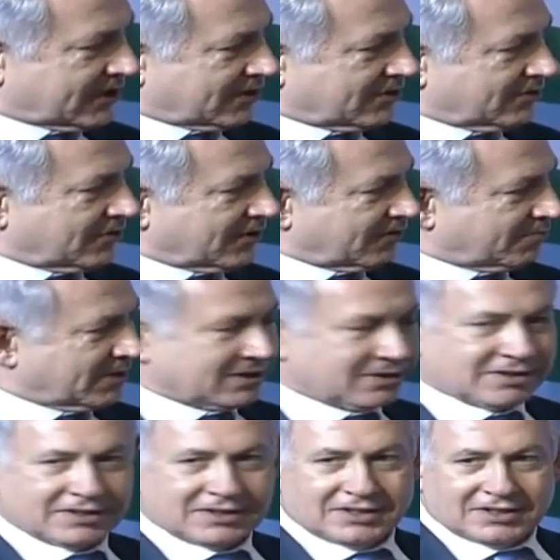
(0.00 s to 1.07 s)
you have been
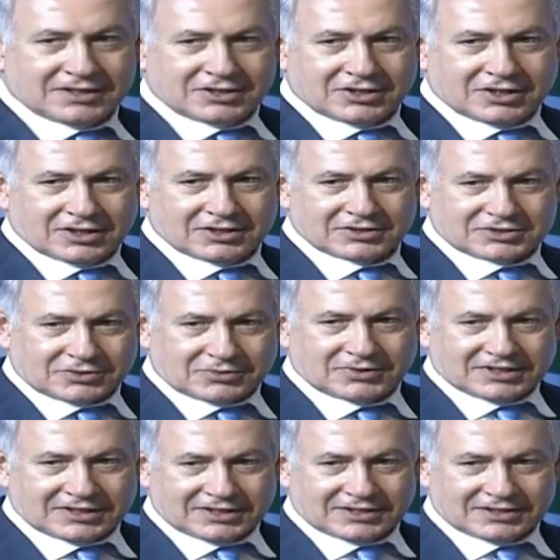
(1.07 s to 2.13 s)

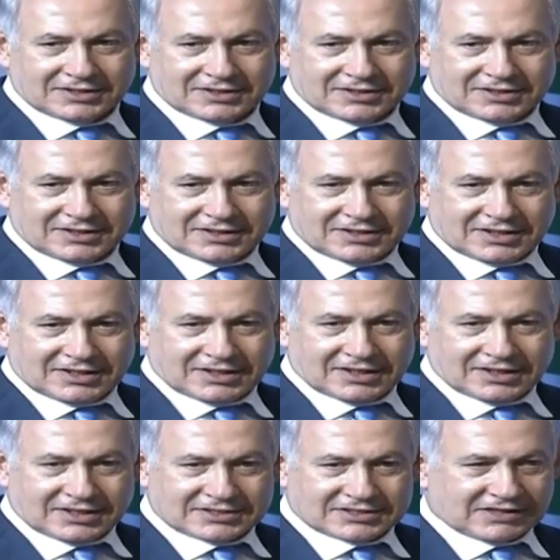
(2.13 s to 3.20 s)
stewarding
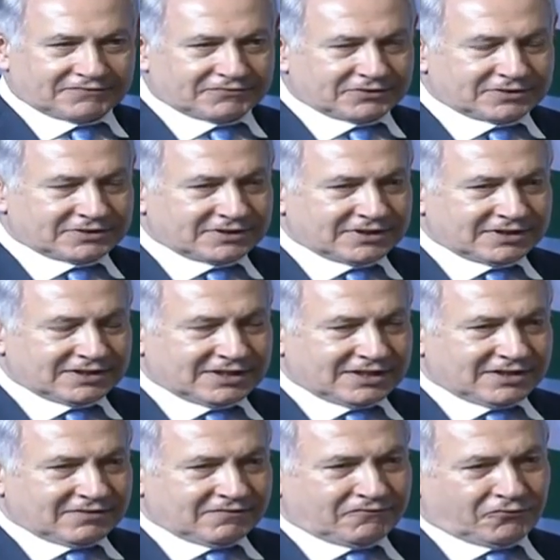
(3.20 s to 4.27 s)
its effort,
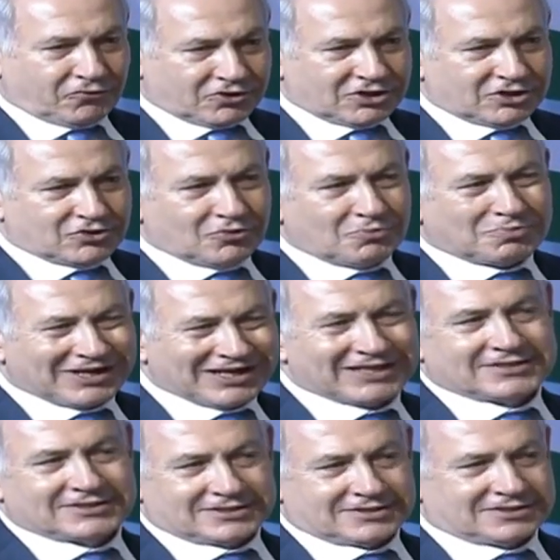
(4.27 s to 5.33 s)
42
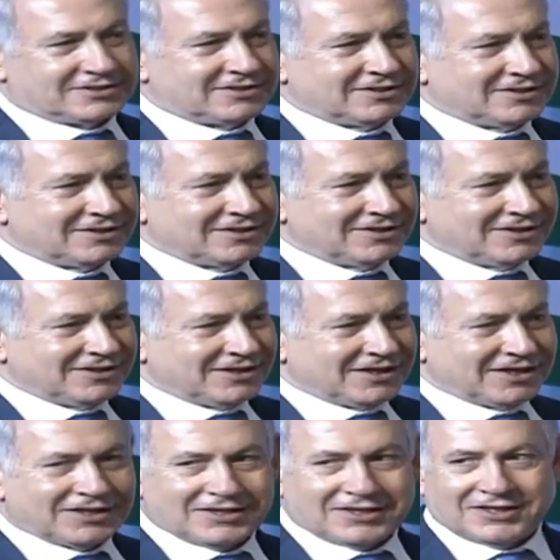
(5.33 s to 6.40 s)
places
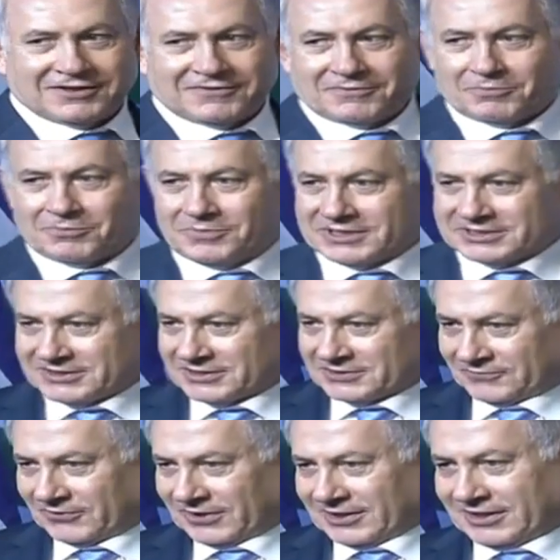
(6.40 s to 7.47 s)
in the
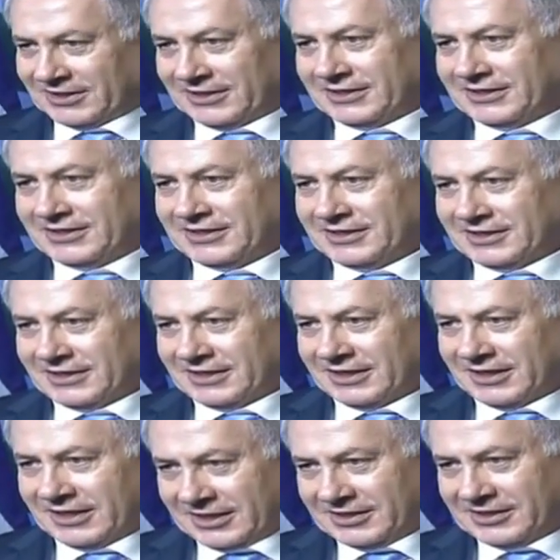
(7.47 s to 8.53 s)
business-friendly
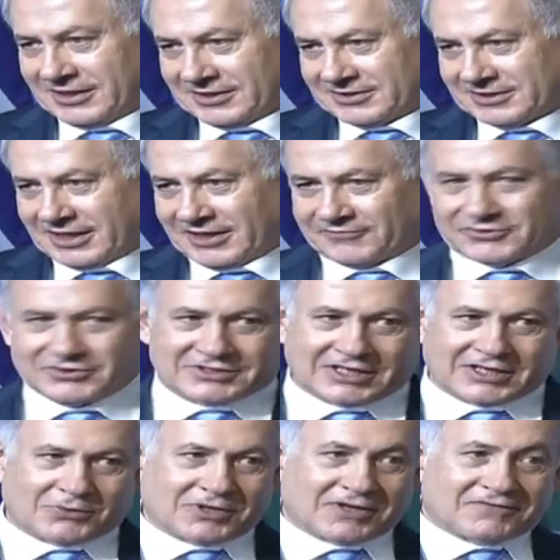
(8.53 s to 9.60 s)
index. I have to say
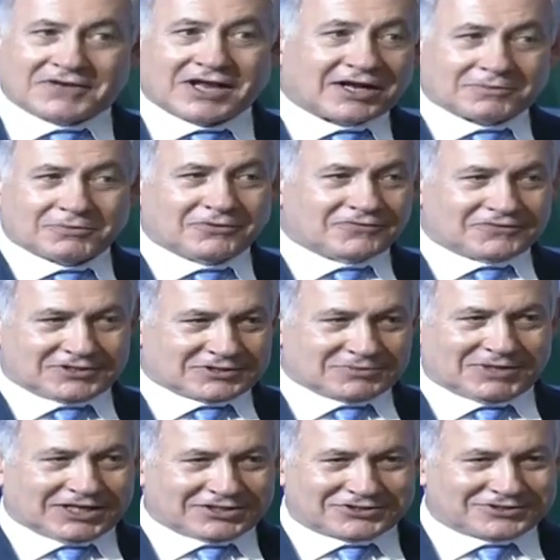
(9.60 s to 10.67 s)
we have not moved as
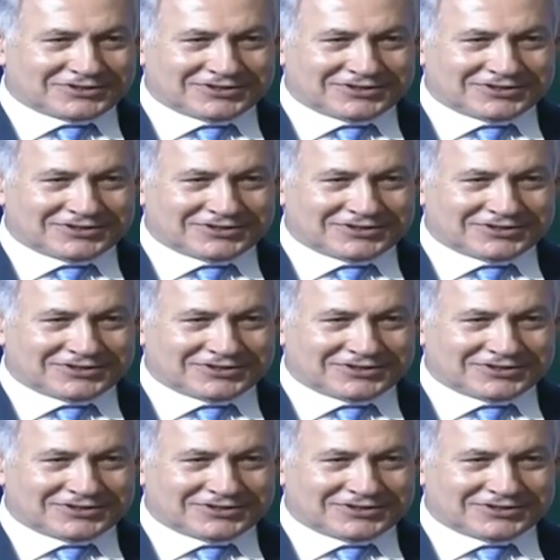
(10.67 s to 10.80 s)
much.